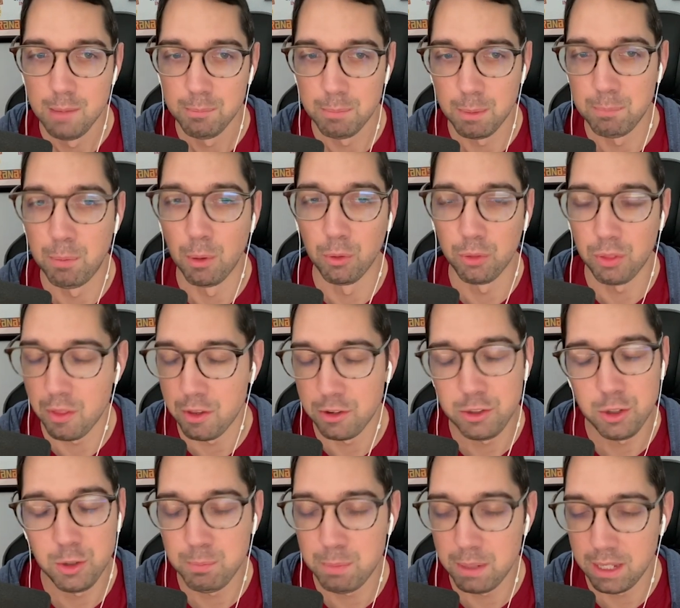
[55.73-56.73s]
But both of the
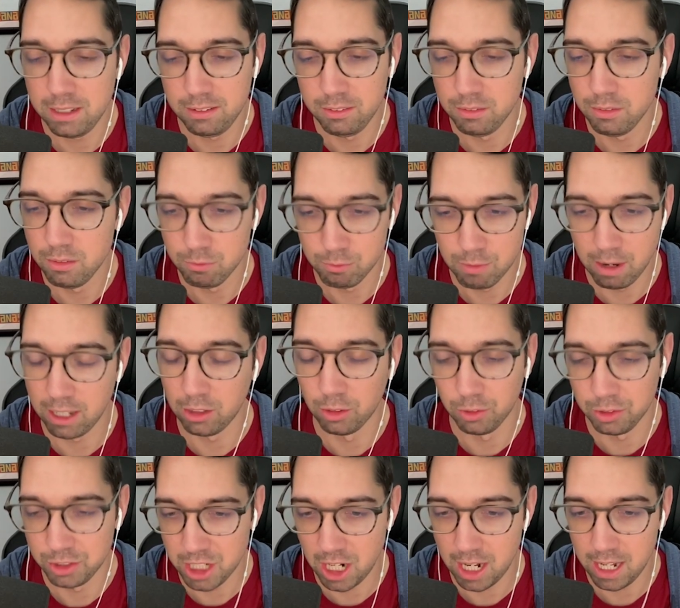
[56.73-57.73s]
two big
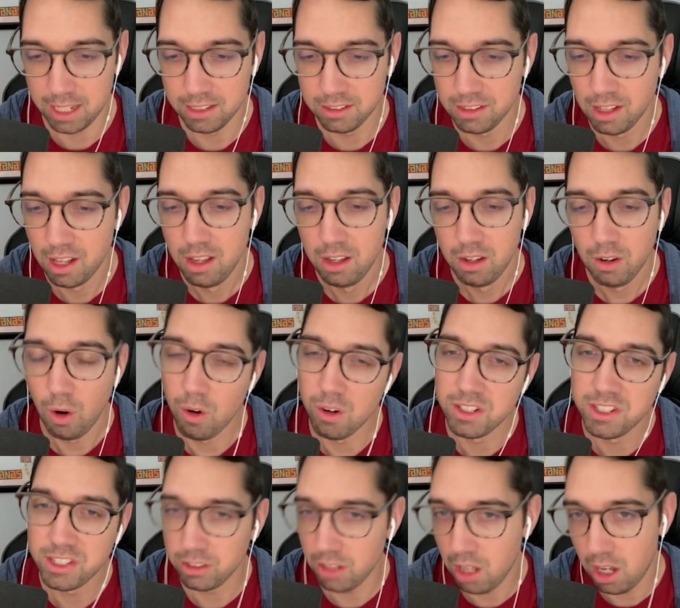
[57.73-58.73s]
regular giants are
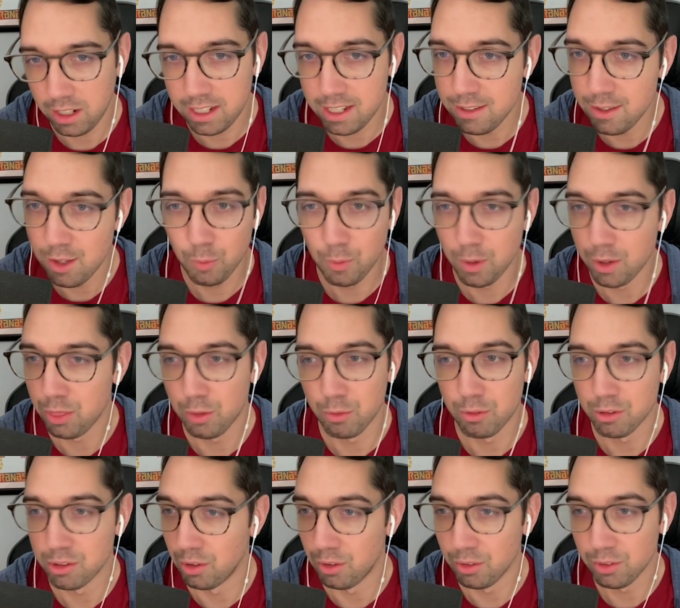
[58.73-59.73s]
slogging their way through
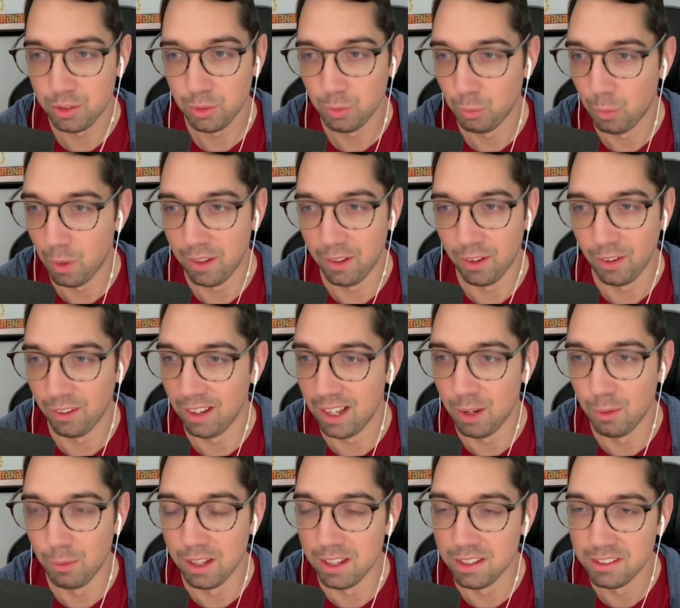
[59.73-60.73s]
results, whether
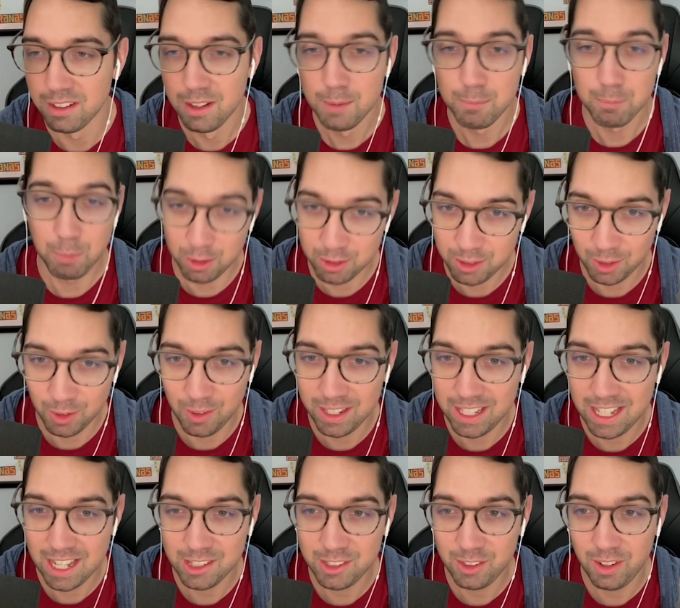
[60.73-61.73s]
it was
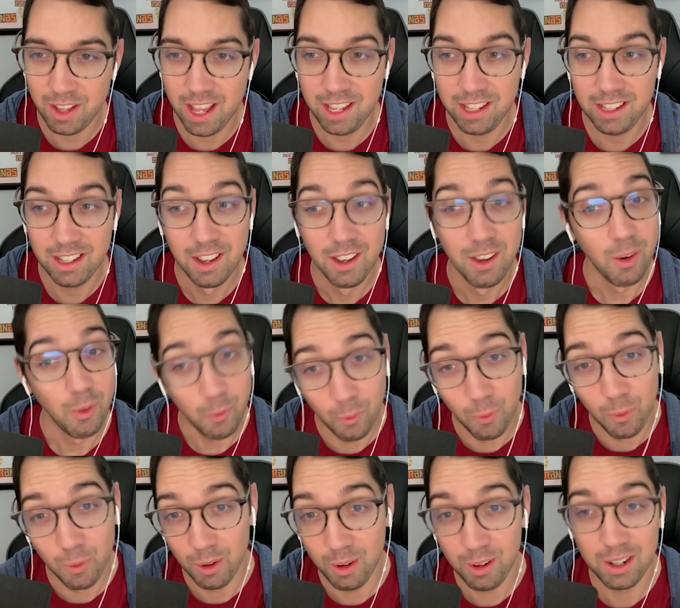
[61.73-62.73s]
Barcelona yesterday
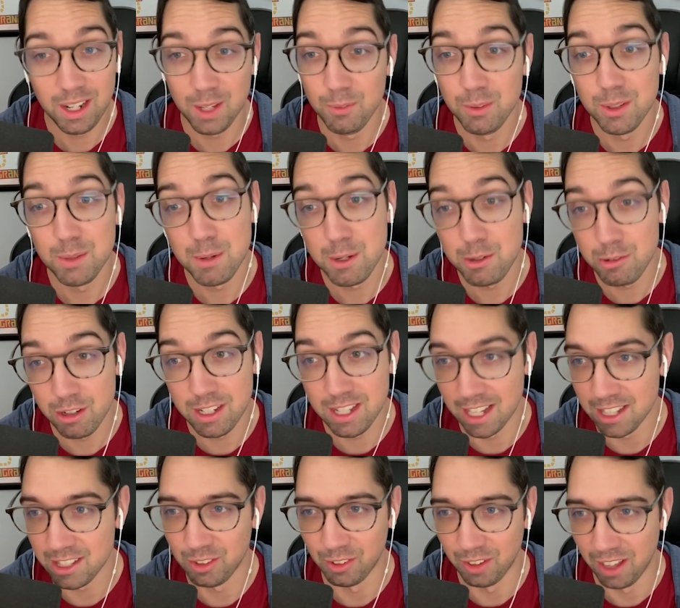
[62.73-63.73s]
or it was Madrid
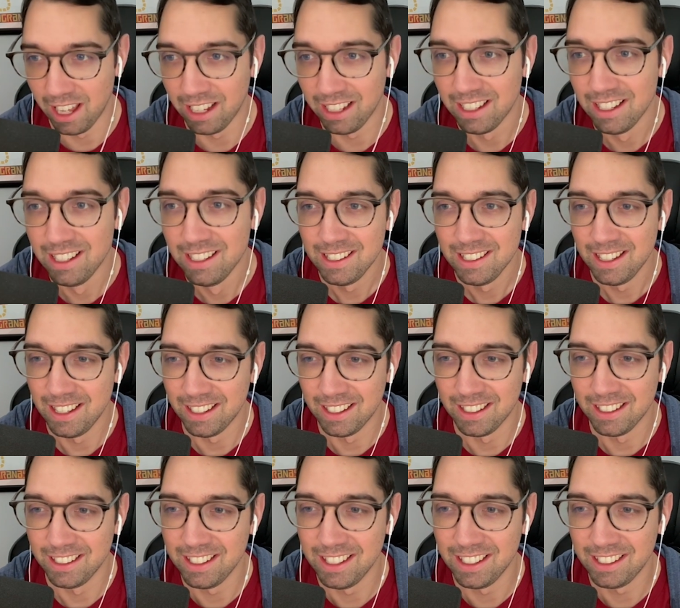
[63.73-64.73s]
yesterday
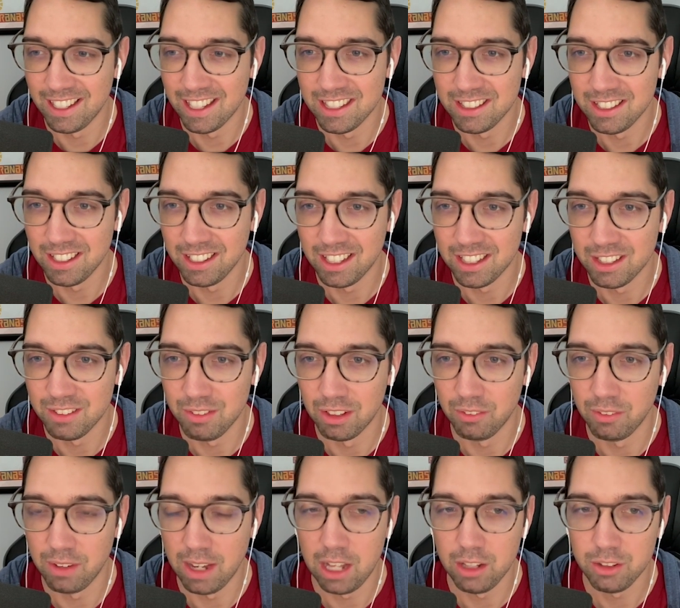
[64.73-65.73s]
uh, against against
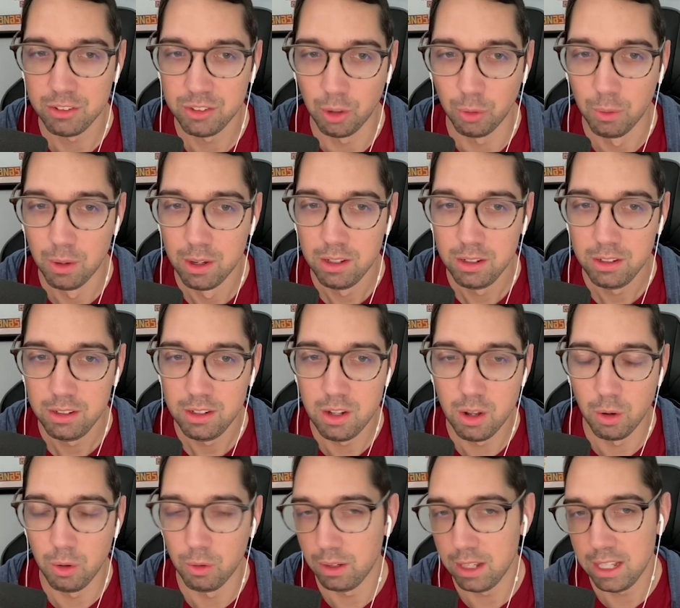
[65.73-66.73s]
Villarreal. So
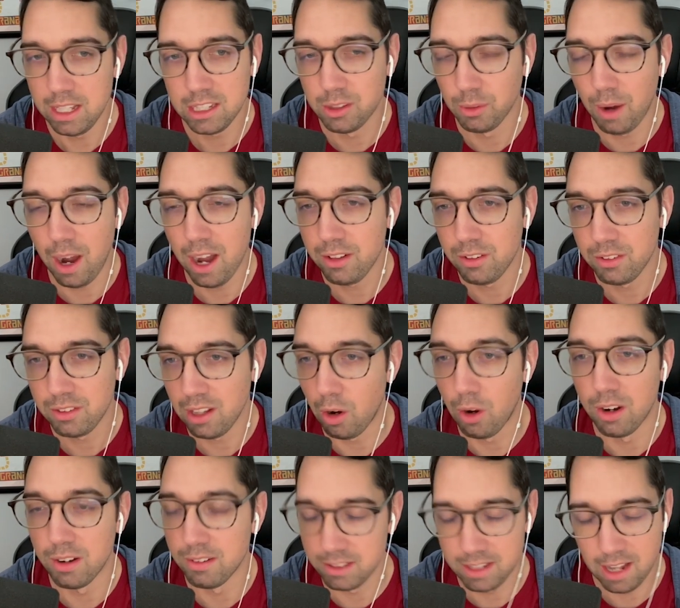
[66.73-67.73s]
no, so either
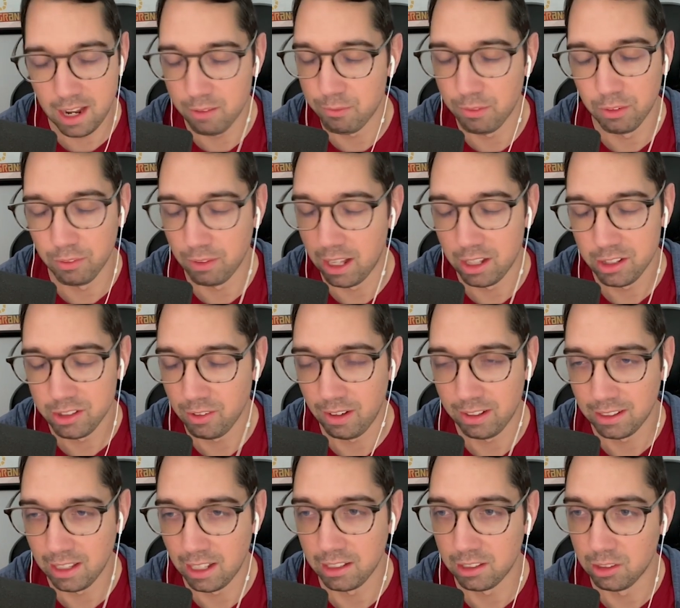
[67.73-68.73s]
or not Villarreal, sorry,
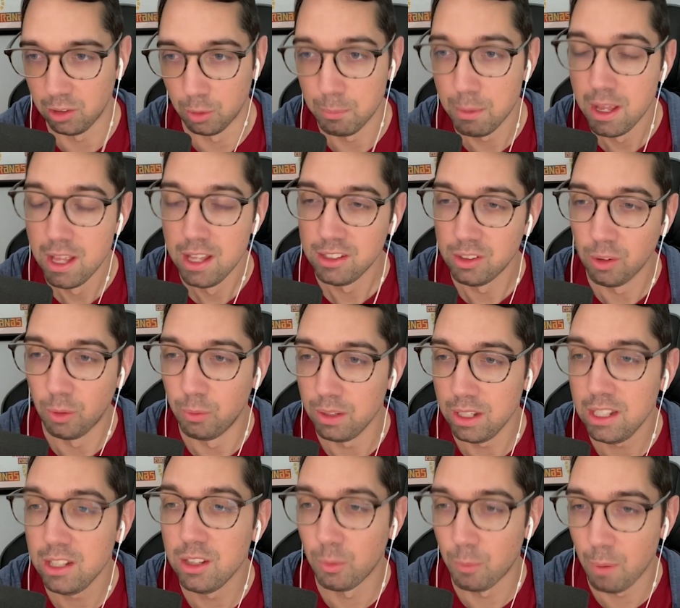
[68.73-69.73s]
Athletic Club. So
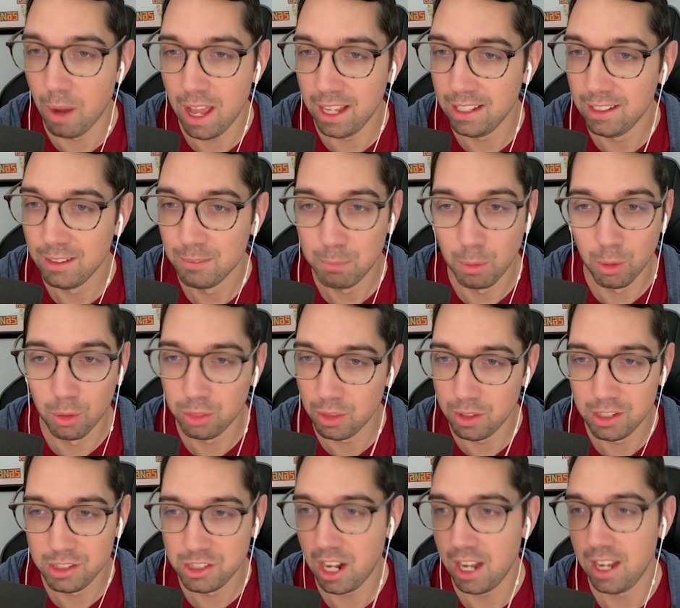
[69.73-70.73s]
either yep. way, both of
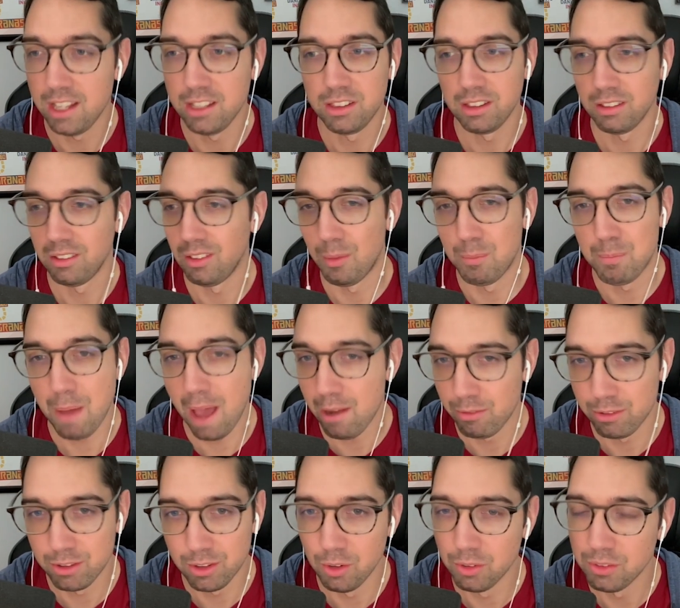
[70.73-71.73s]
the Giants are
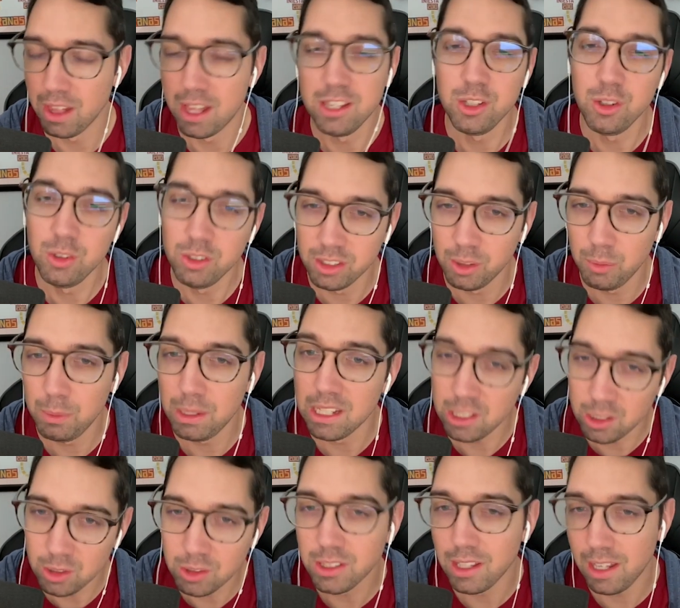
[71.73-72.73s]
bad results, and usually we get
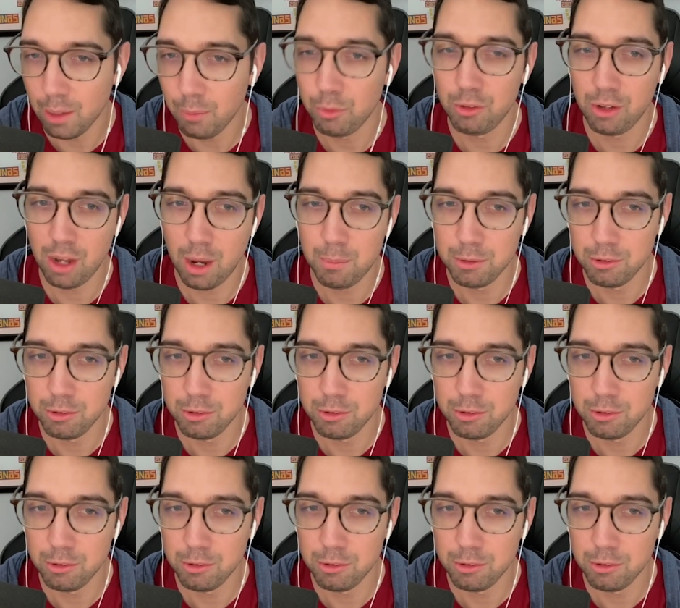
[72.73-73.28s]
used to that with Real